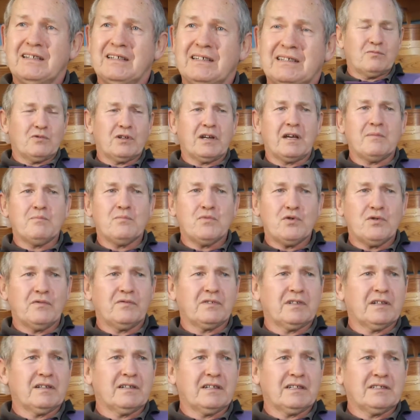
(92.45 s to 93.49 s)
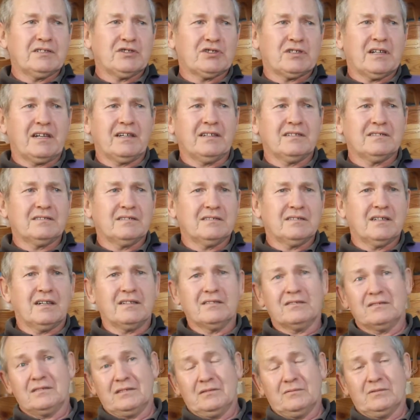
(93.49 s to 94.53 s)
When I moved here, I decided that
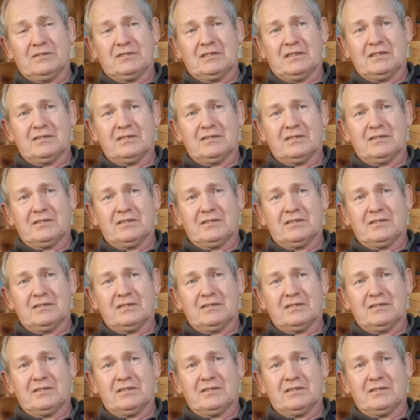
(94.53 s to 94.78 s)
not only was